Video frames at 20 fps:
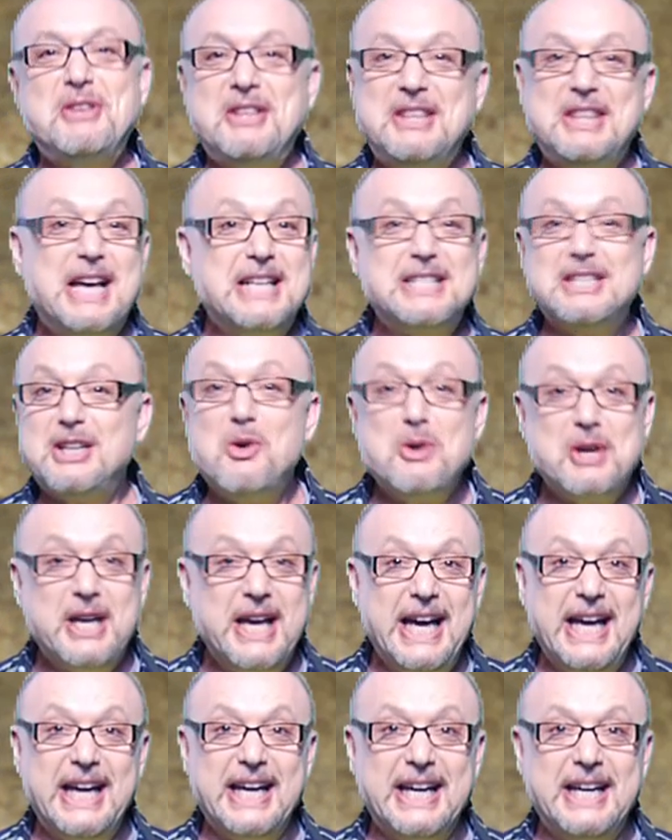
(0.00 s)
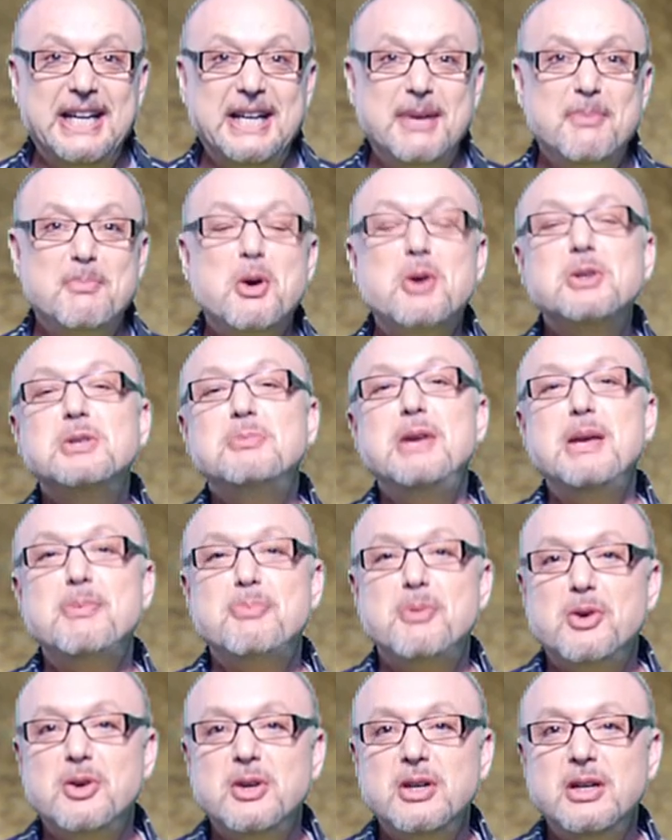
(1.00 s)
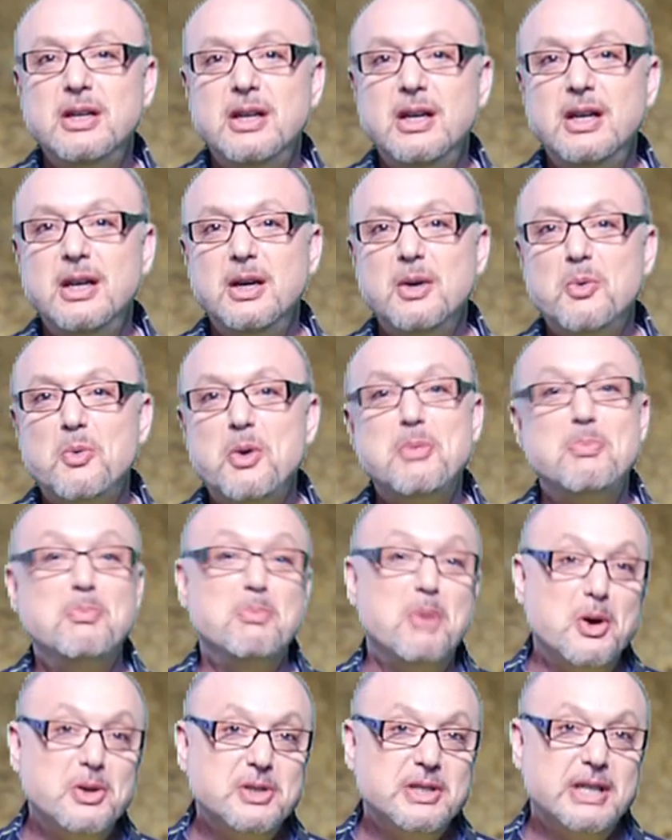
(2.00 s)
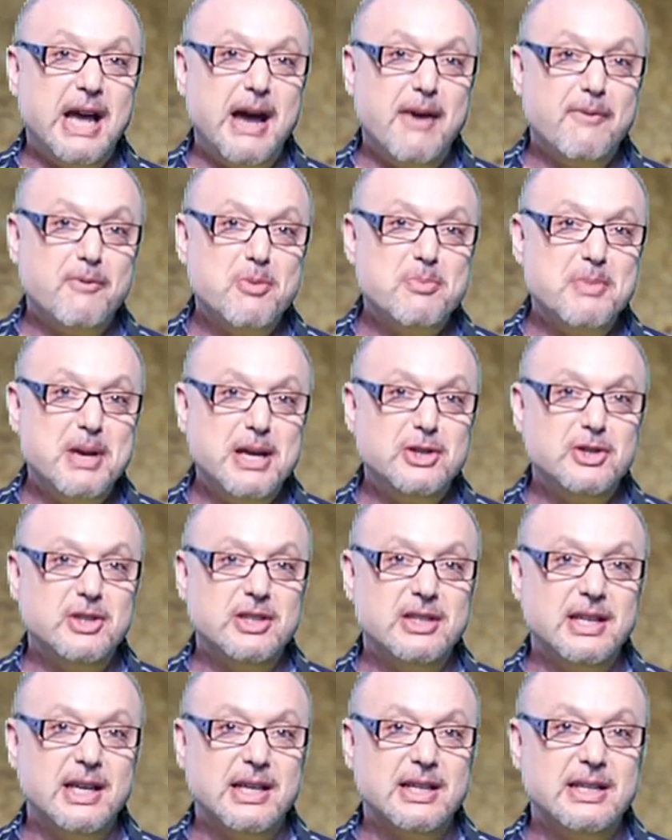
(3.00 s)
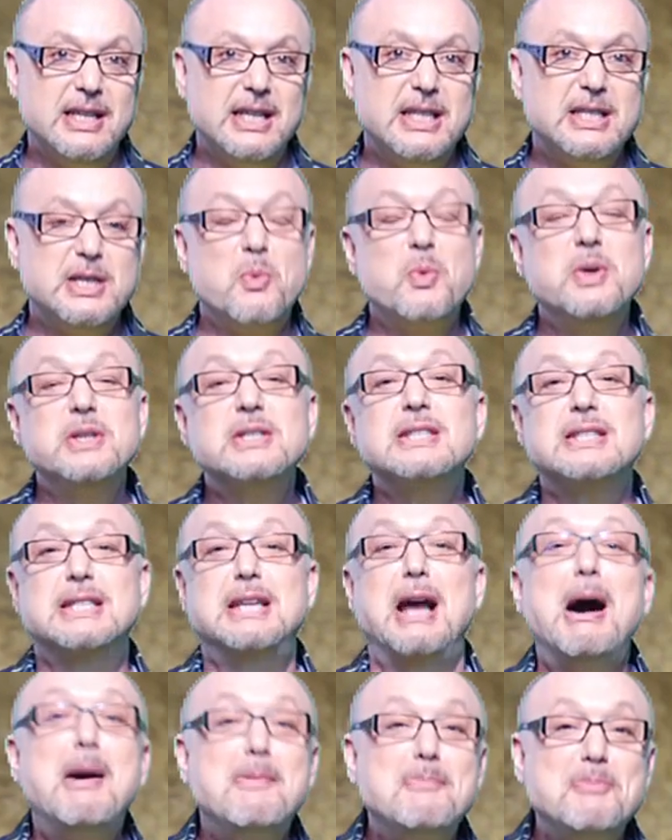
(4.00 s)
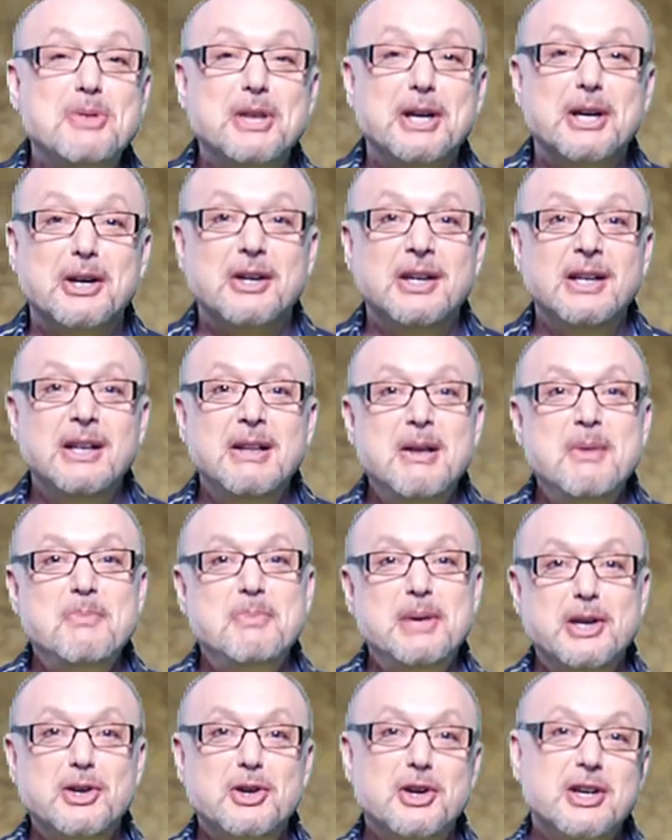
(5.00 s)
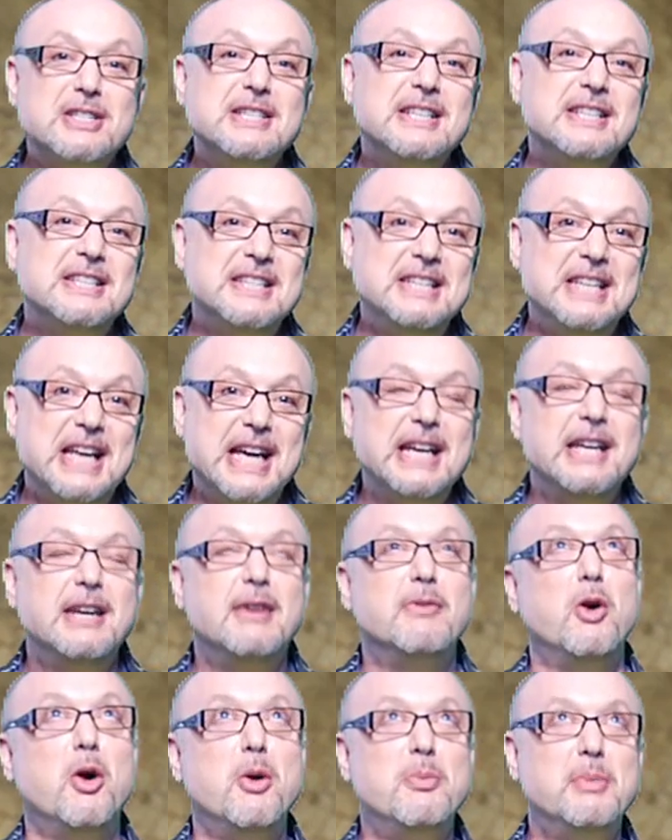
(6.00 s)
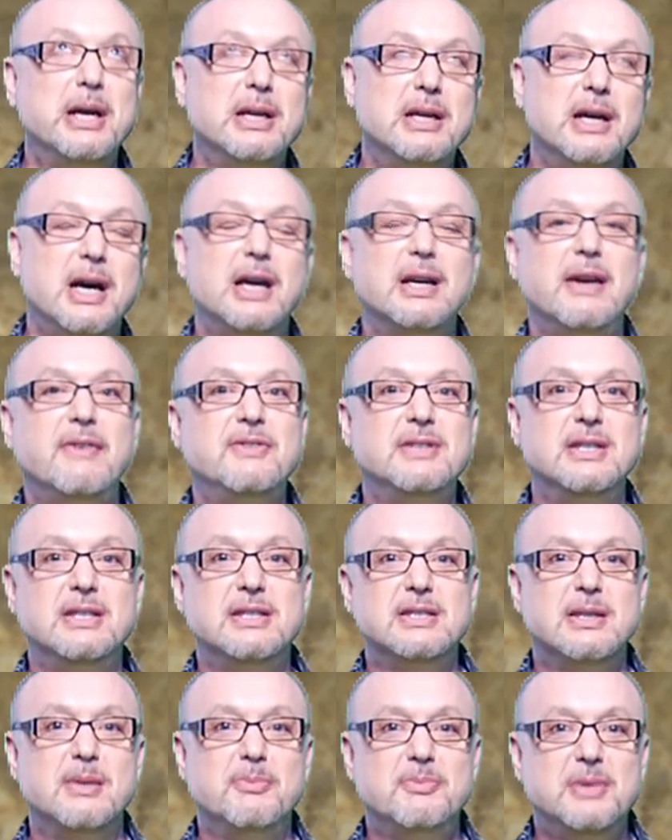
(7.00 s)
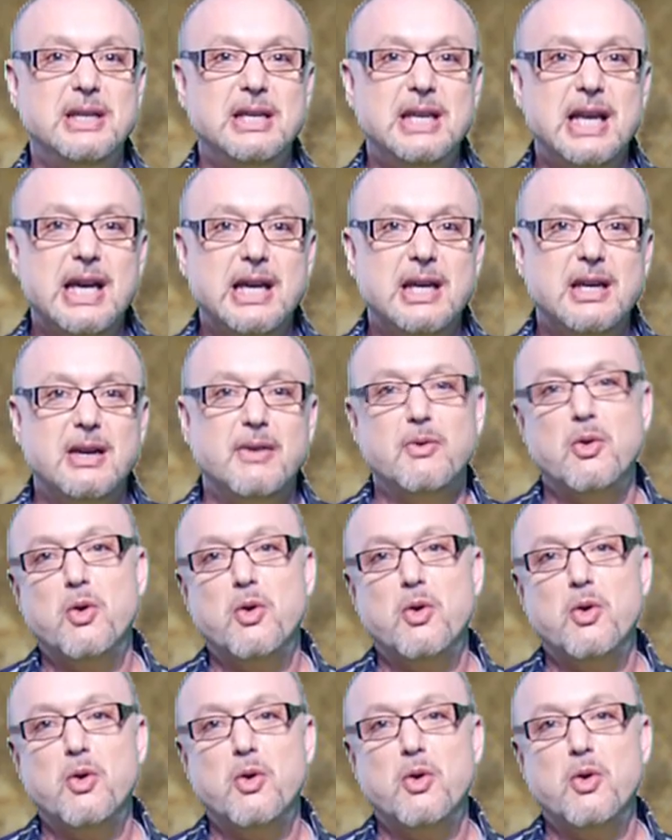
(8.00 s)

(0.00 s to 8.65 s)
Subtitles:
That's okay. Most people, with most affirmation techniques, will stop there because it's negative. Oh my God, I've seen something negative.